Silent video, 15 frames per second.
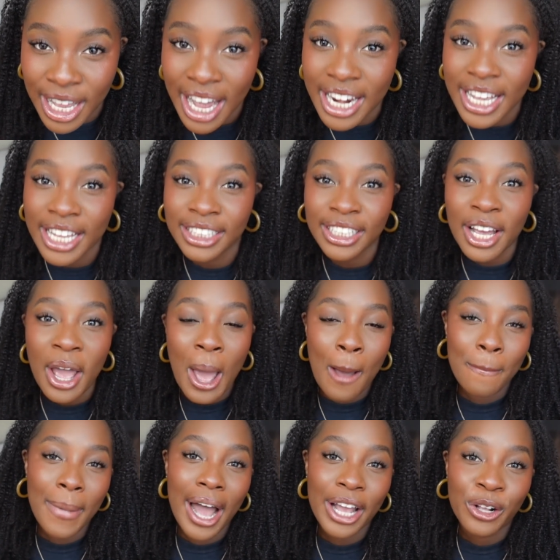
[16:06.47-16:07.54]
That is
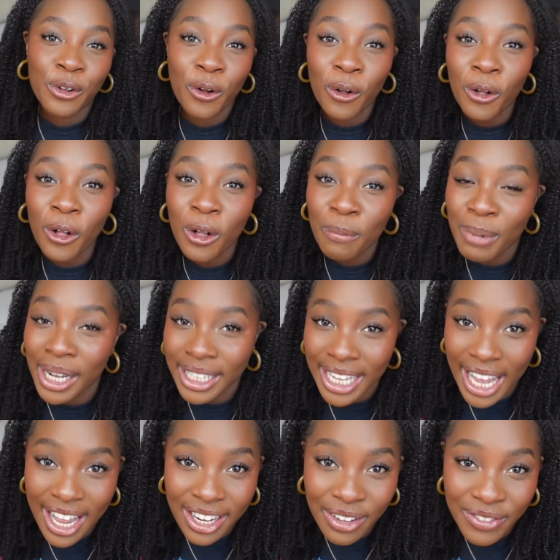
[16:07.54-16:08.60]
my goal by the
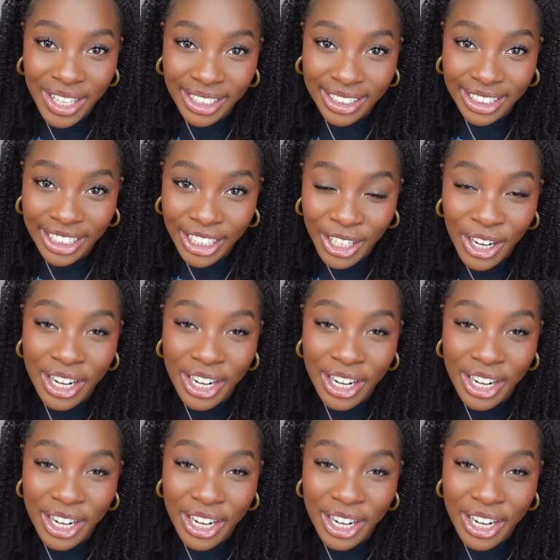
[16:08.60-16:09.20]
end of this year,